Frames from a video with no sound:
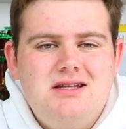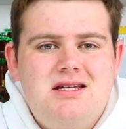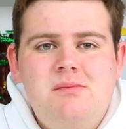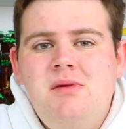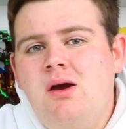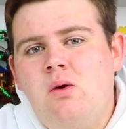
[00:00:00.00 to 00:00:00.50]

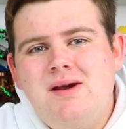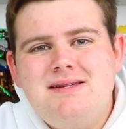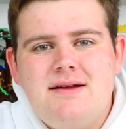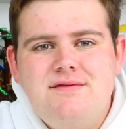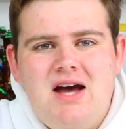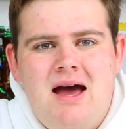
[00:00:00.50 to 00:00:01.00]
to me, a
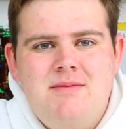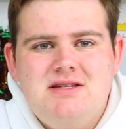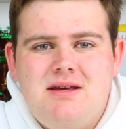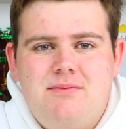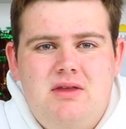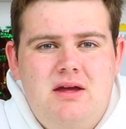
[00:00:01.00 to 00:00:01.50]
waste of time
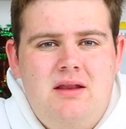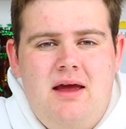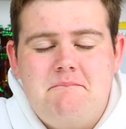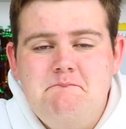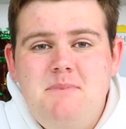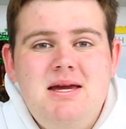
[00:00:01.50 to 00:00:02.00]
is something
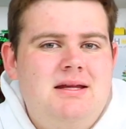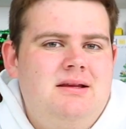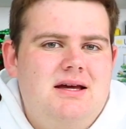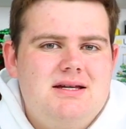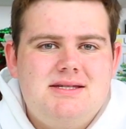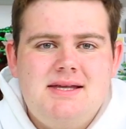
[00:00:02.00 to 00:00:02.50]
like
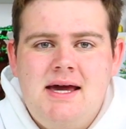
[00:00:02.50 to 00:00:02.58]
meaningless,